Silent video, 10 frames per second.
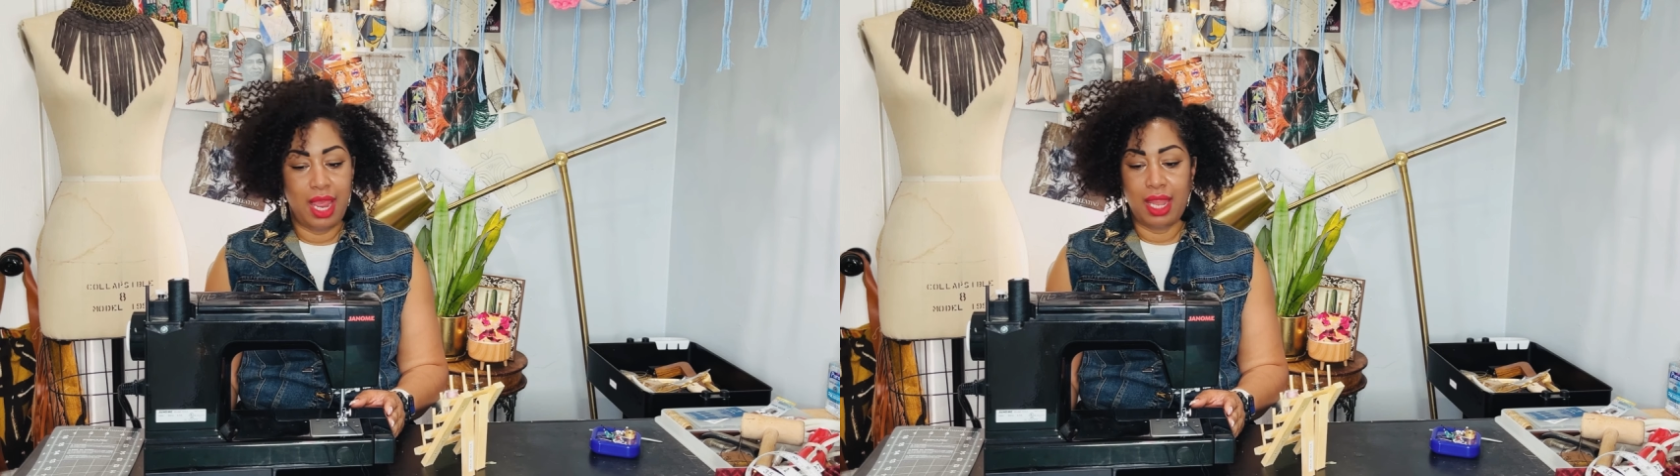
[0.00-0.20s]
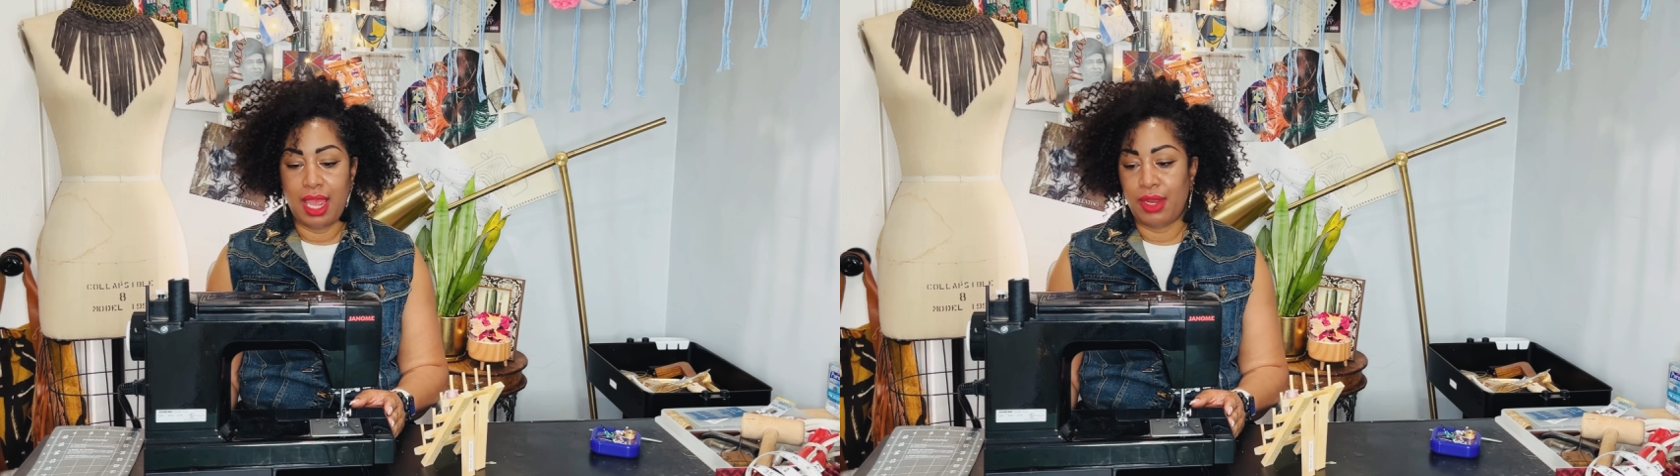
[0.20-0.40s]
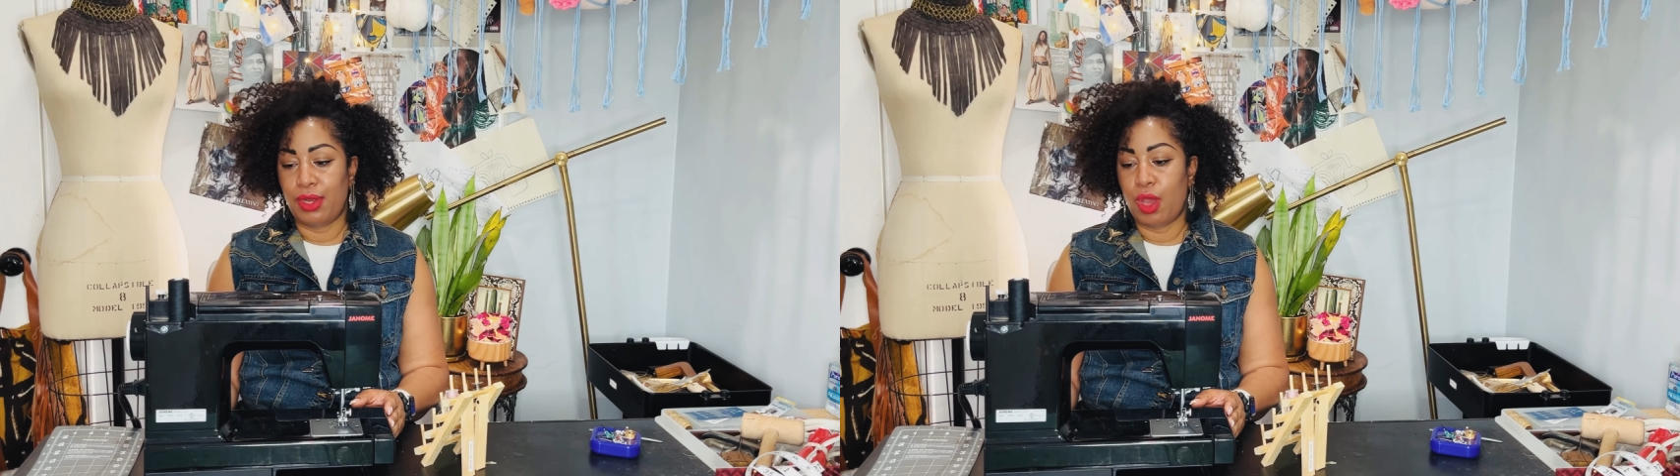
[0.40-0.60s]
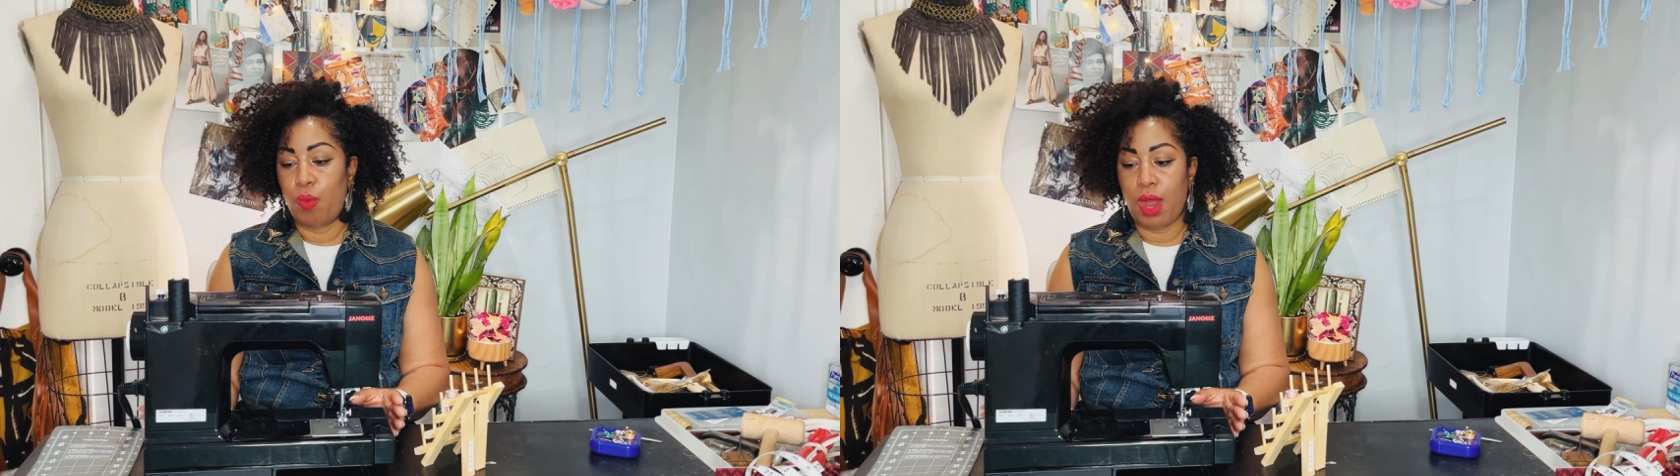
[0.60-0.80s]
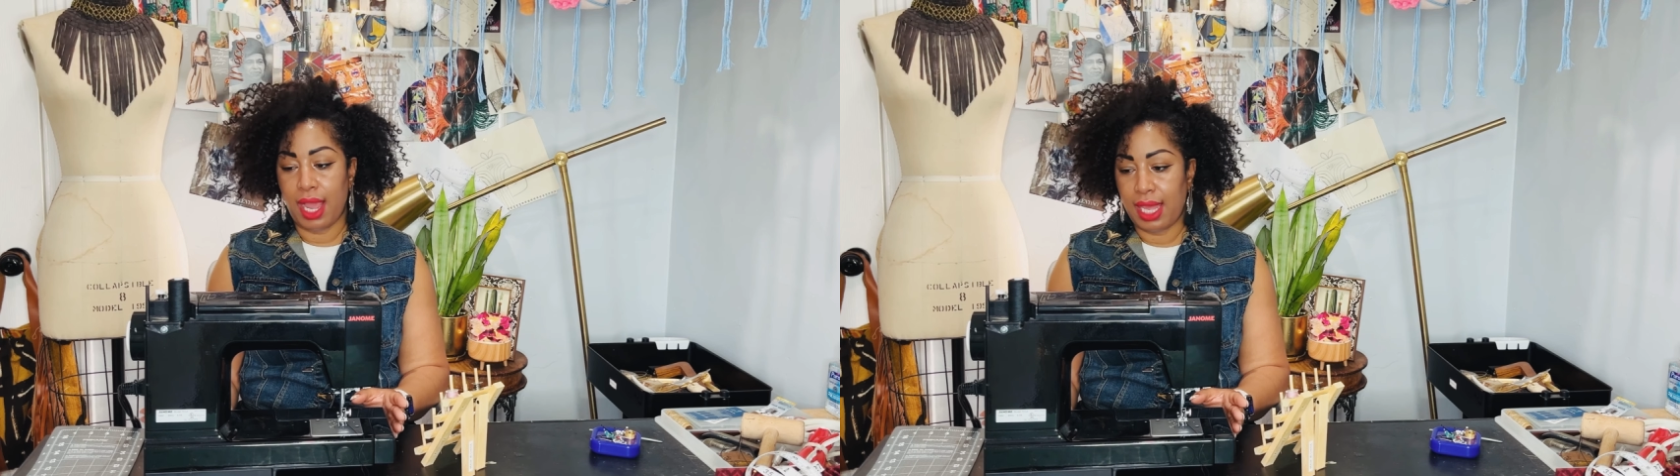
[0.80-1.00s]
let you know
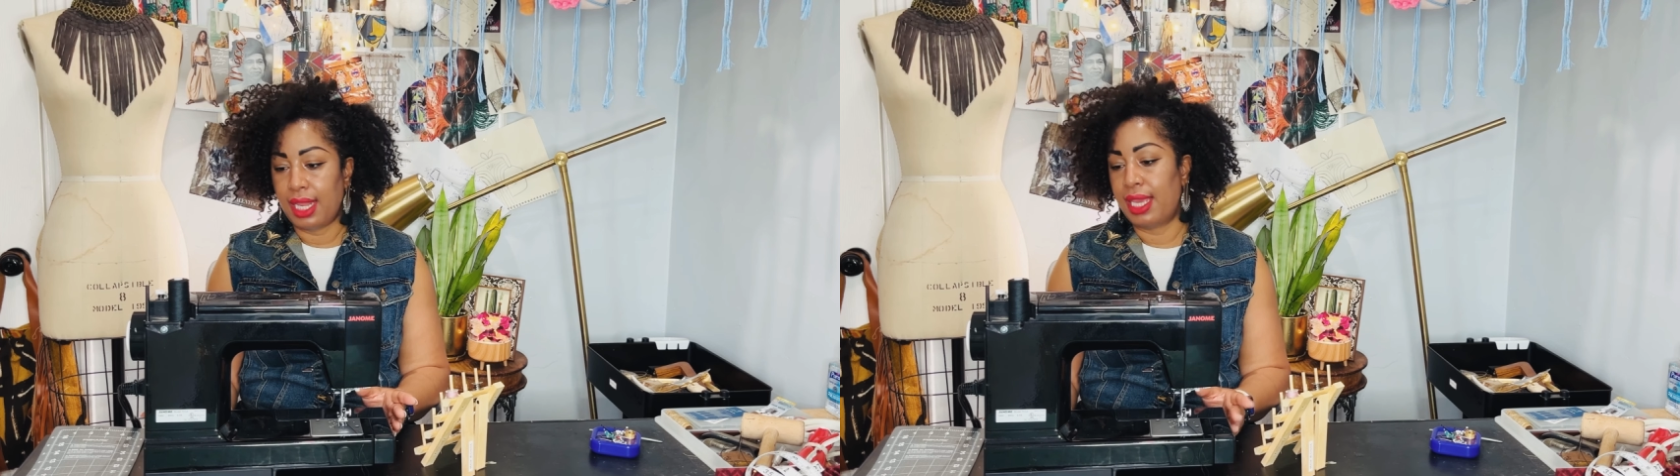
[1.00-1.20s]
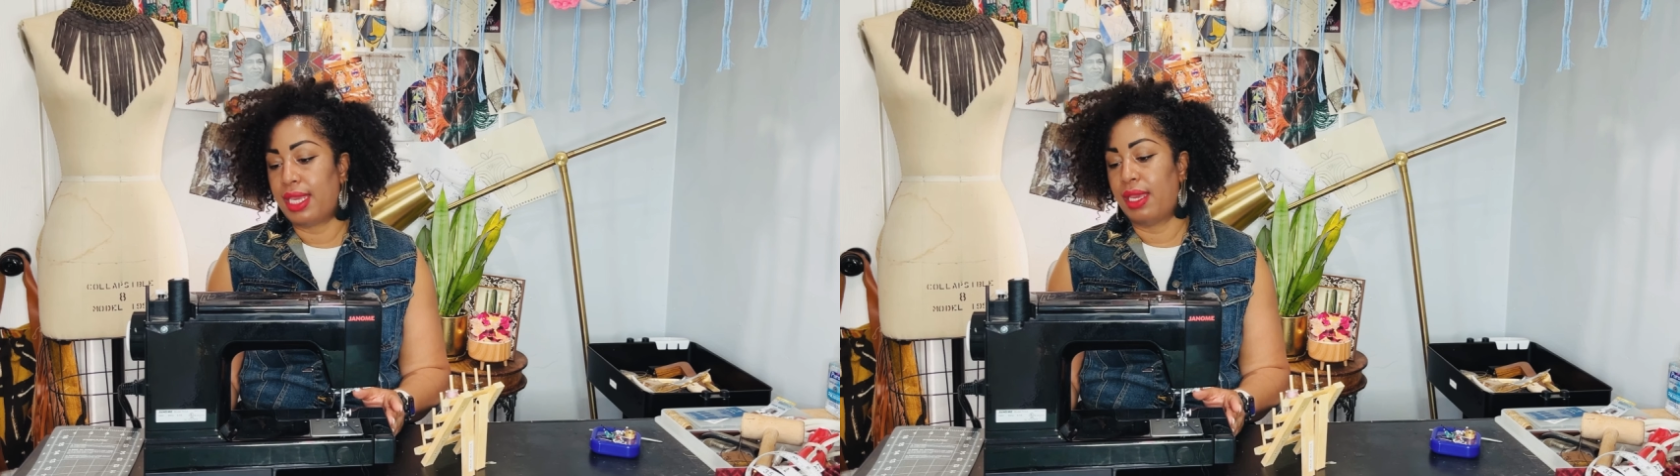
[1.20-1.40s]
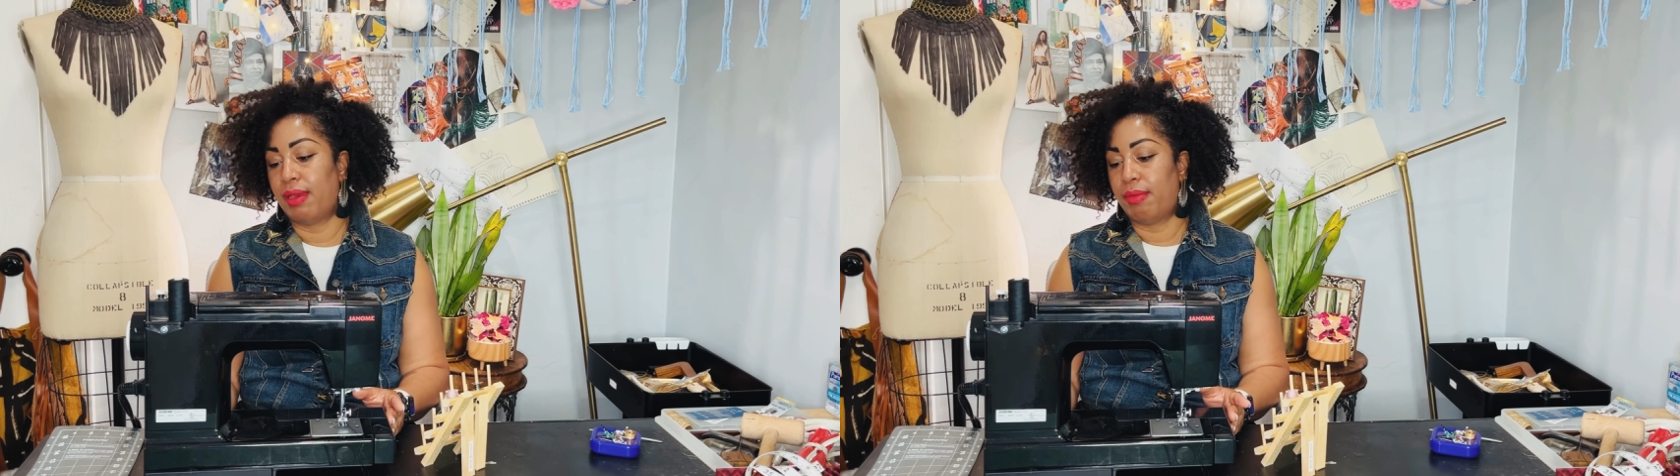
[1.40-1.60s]
why I like it,